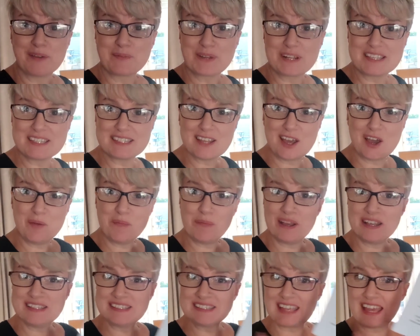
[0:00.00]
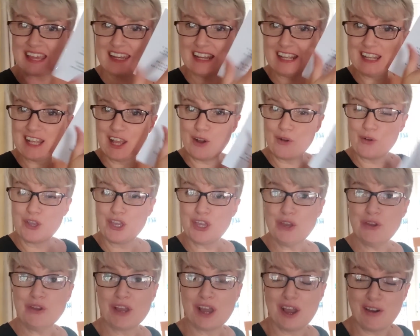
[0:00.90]
I'm going to start by scanning the old
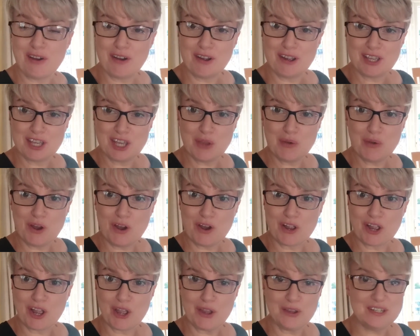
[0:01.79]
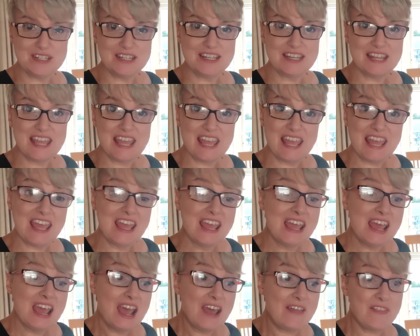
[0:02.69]
QR code in here,
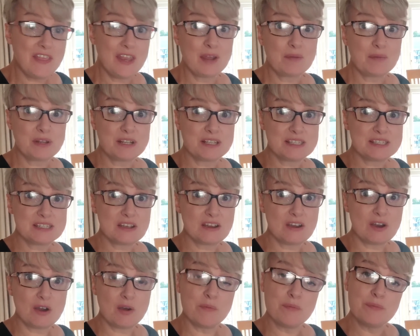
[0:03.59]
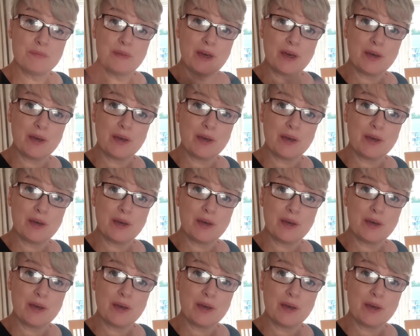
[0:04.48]
and then I'm going to start